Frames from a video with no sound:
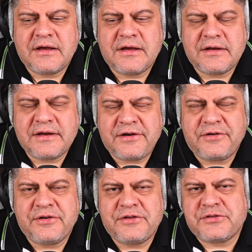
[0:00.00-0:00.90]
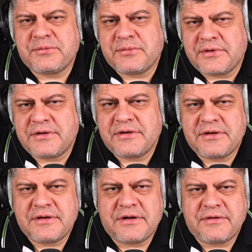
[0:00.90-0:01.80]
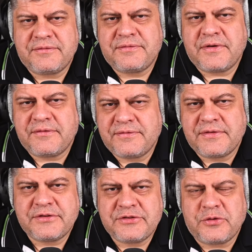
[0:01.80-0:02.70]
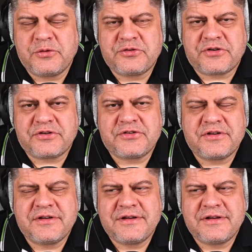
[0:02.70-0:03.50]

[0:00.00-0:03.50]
and heroism um, of of the soldiers.